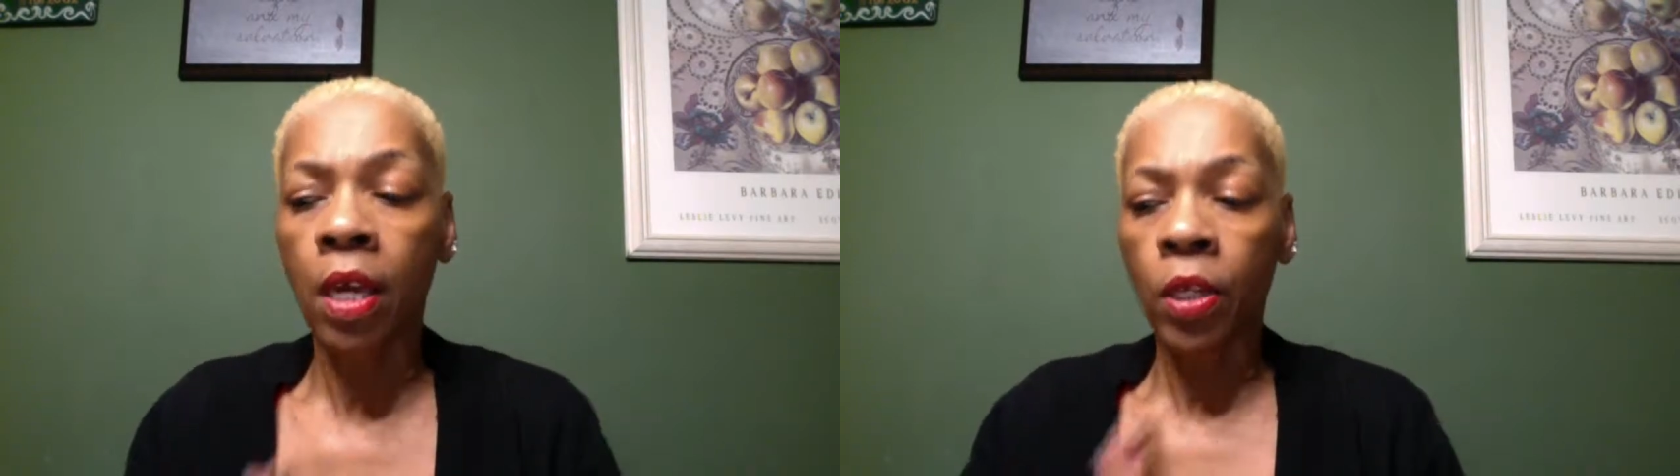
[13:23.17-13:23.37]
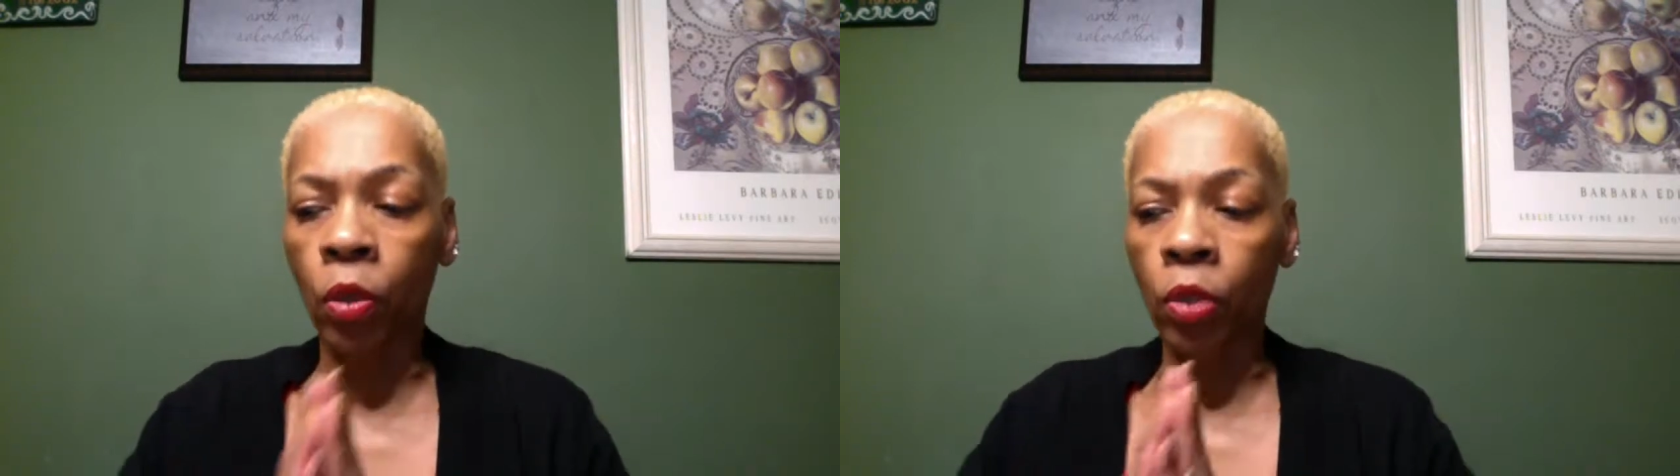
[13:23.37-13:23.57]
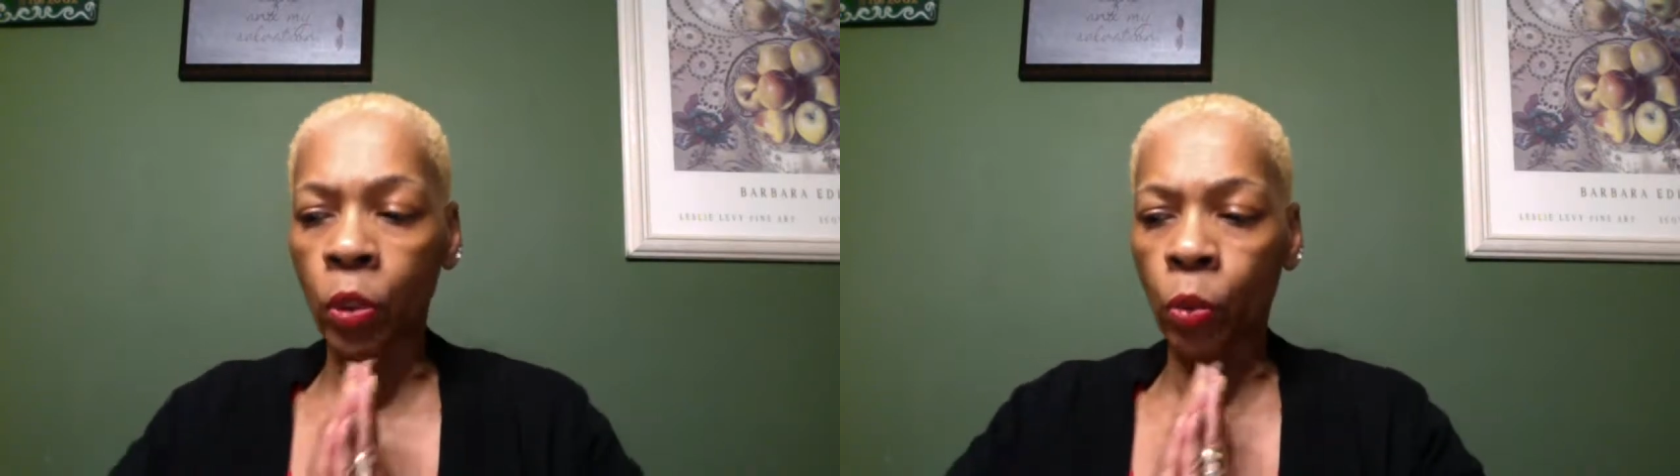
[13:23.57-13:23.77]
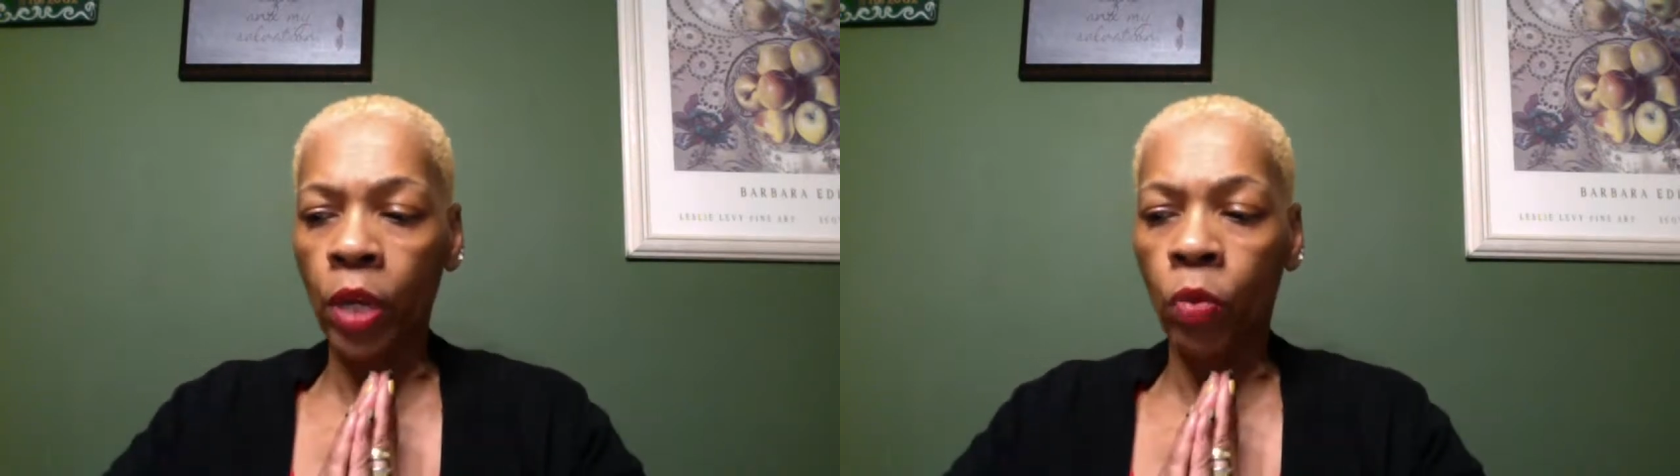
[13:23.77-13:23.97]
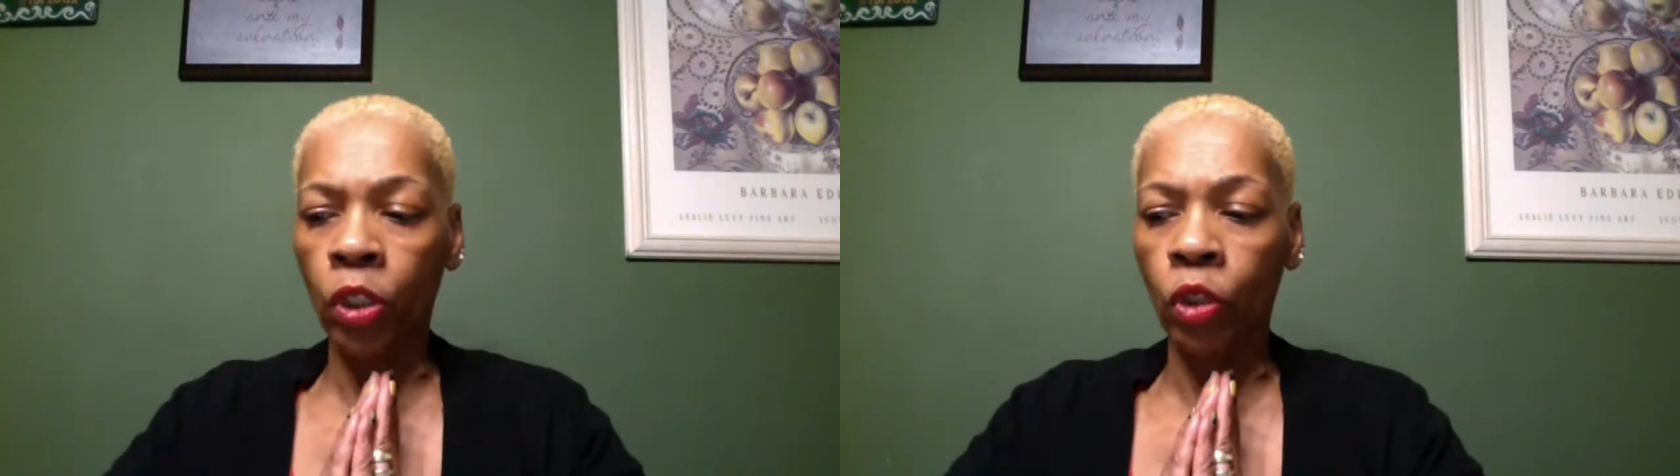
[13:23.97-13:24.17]
So this
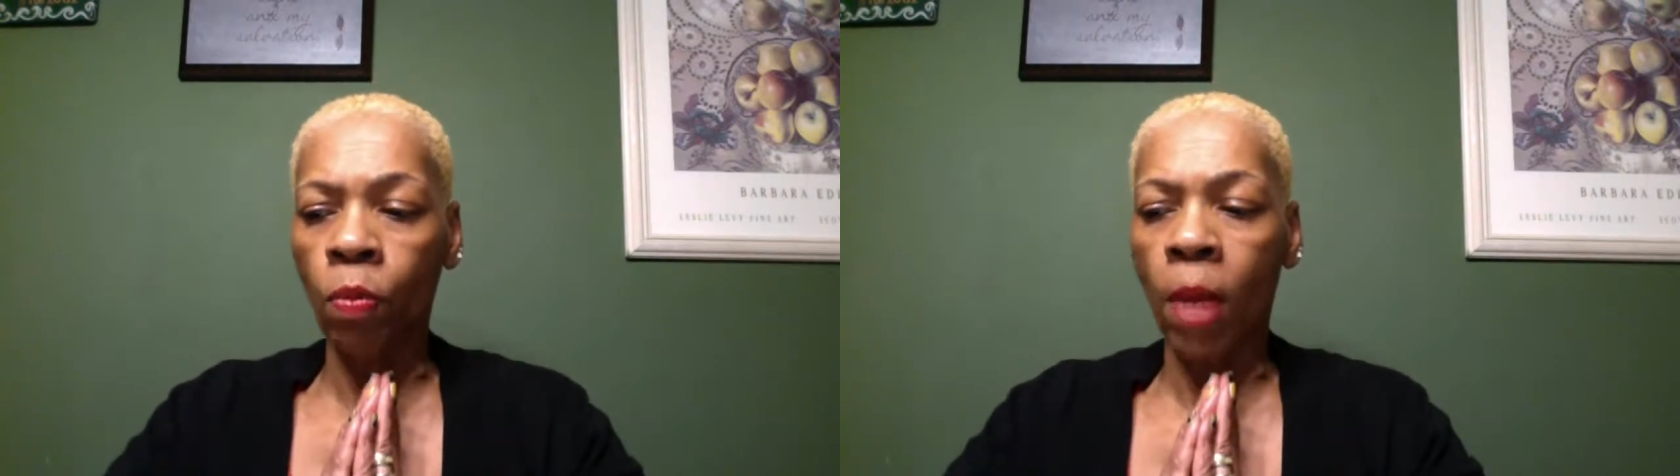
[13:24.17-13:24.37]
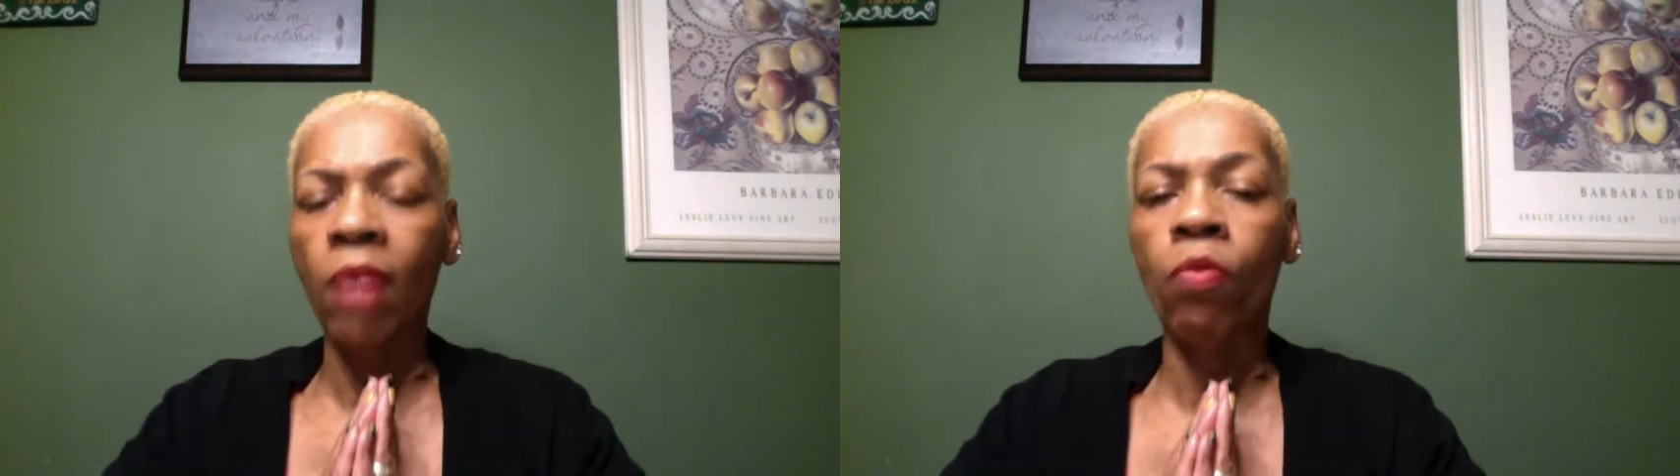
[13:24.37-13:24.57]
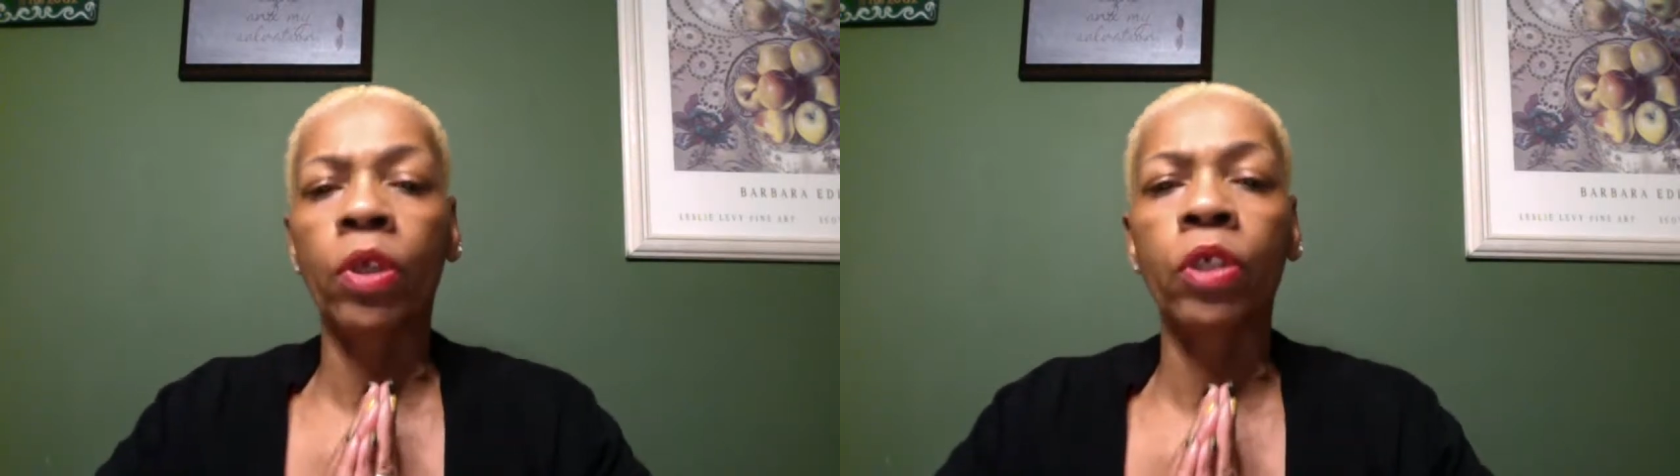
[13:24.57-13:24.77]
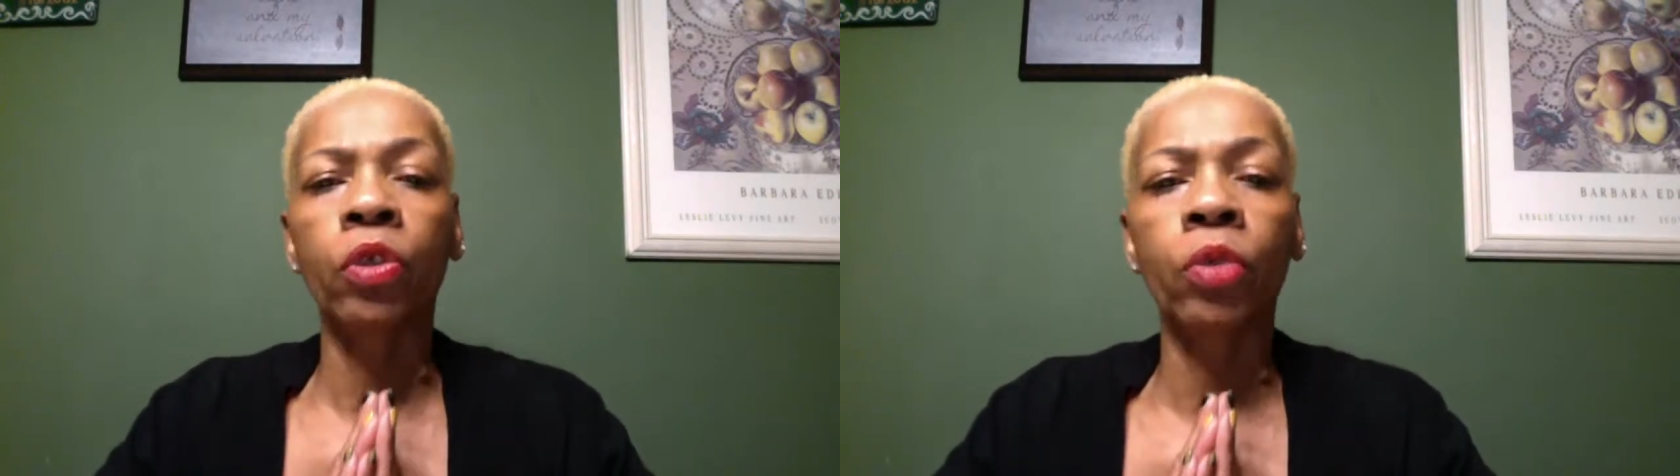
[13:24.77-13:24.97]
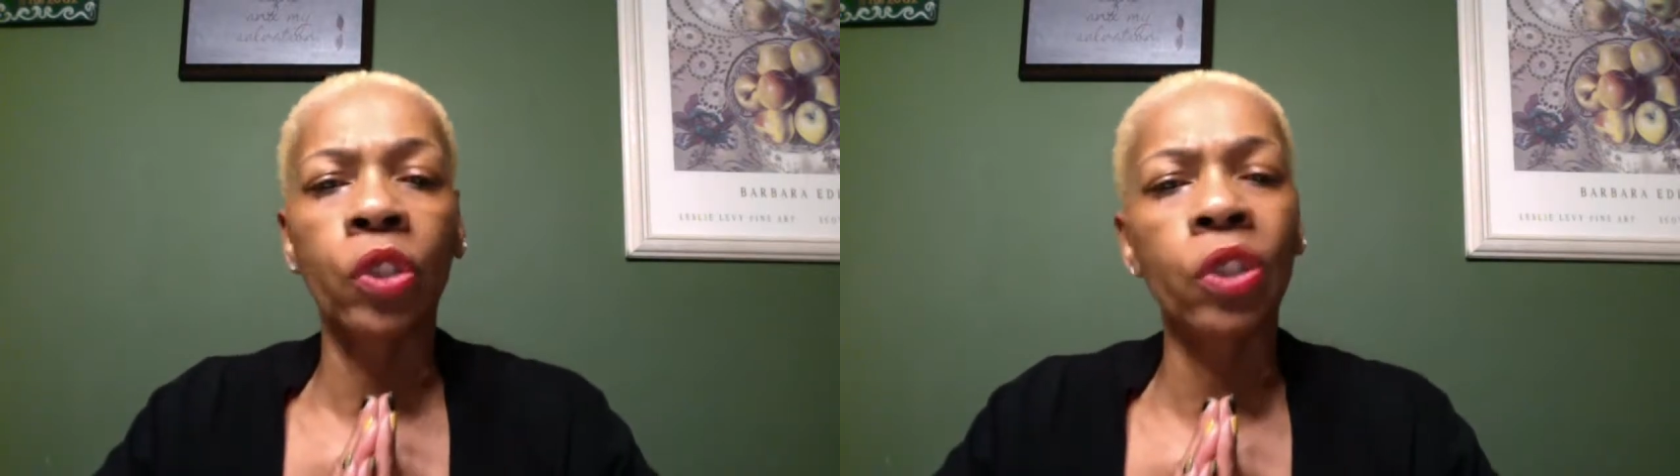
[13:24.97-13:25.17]
week, what you might want to
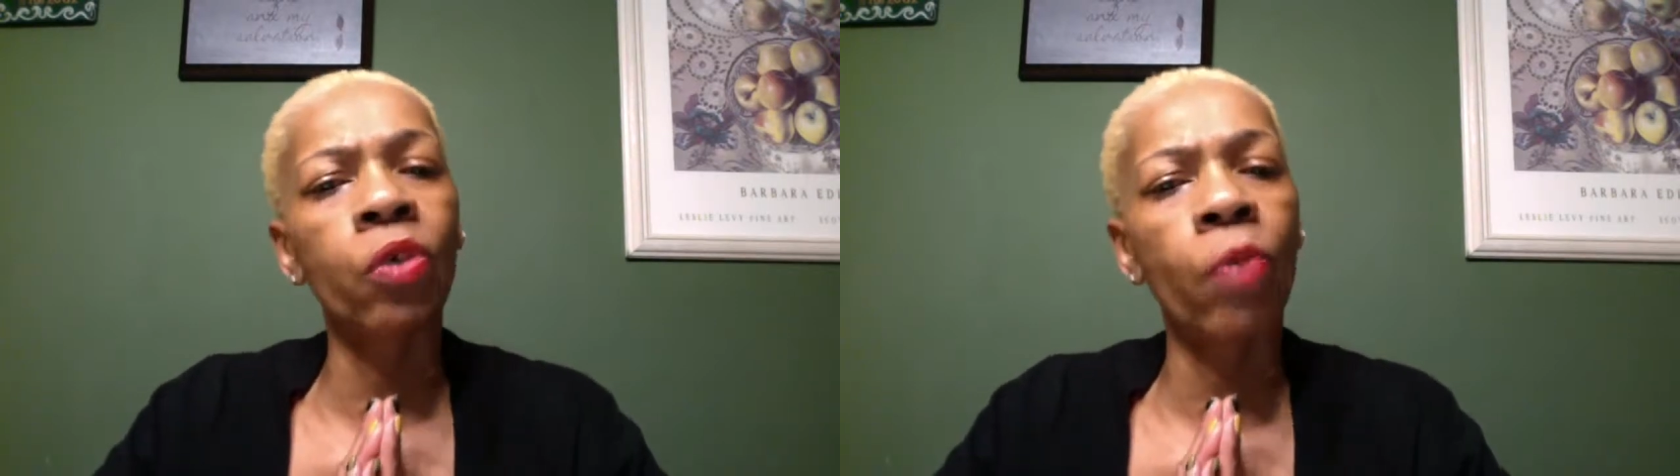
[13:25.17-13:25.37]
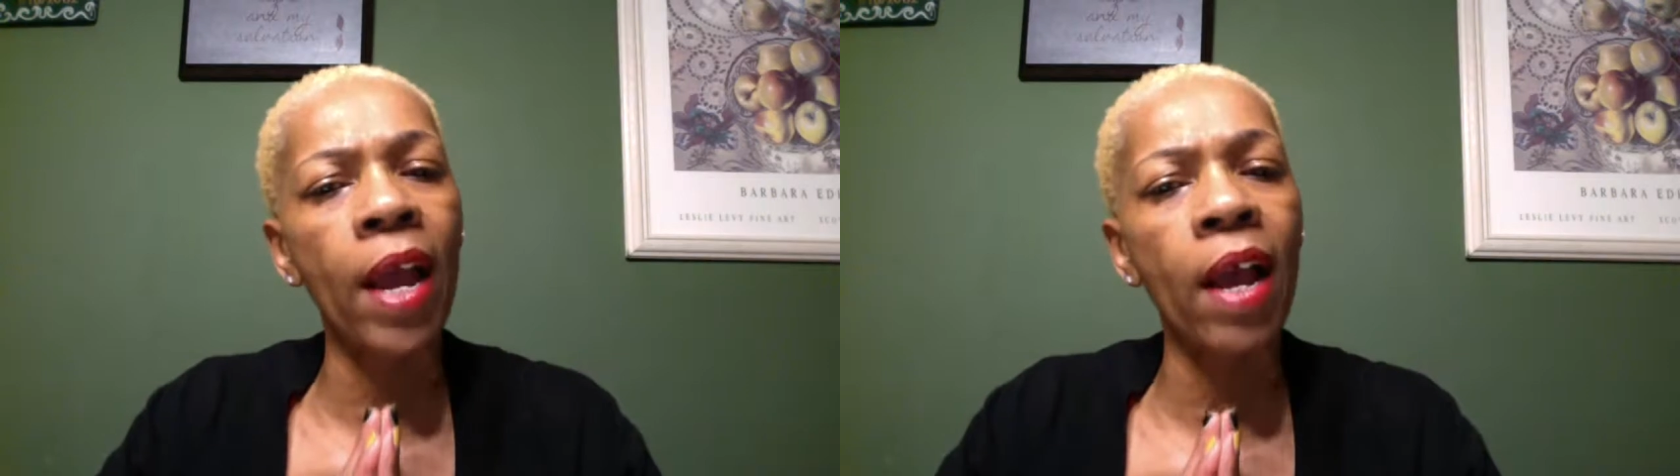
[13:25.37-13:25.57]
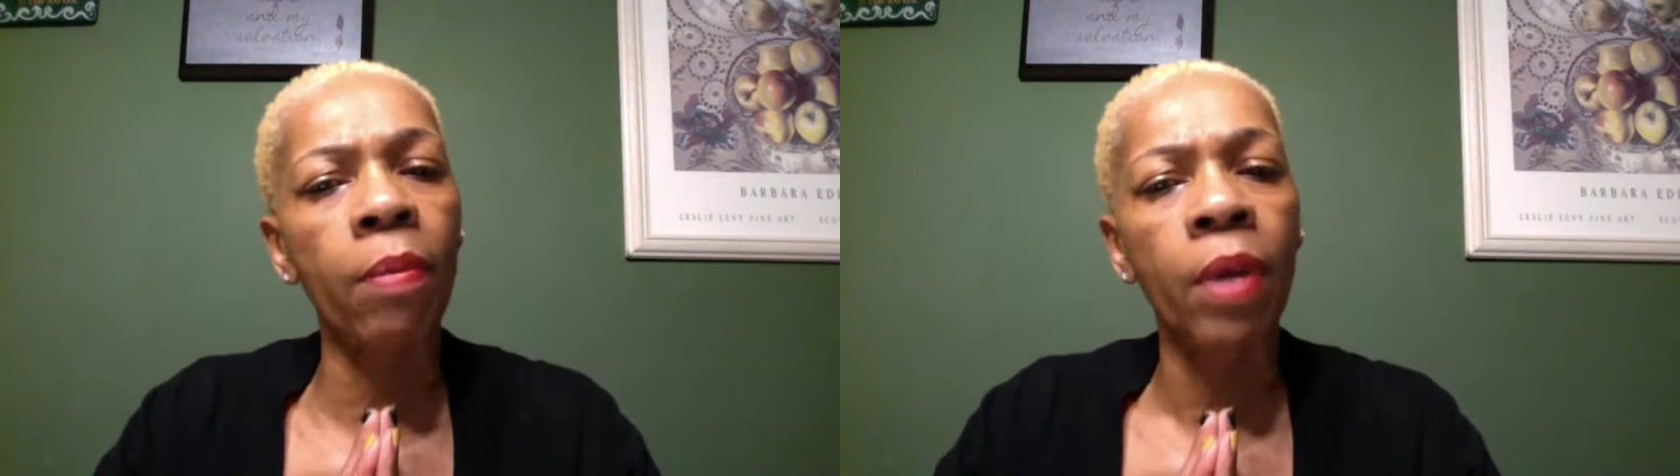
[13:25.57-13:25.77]
do is just grab